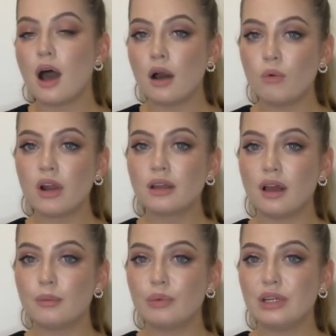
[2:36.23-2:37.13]
Our
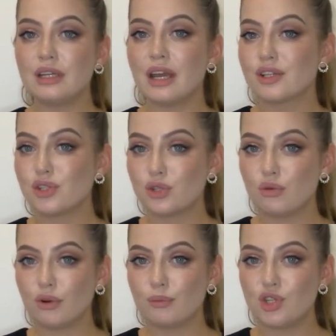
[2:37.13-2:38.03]
company,
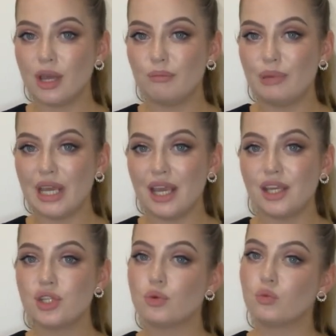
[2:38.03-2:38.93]
Nexus-Europe
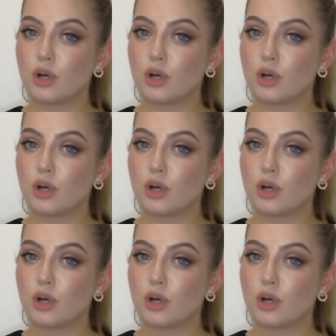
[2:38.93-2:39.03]
GmbH,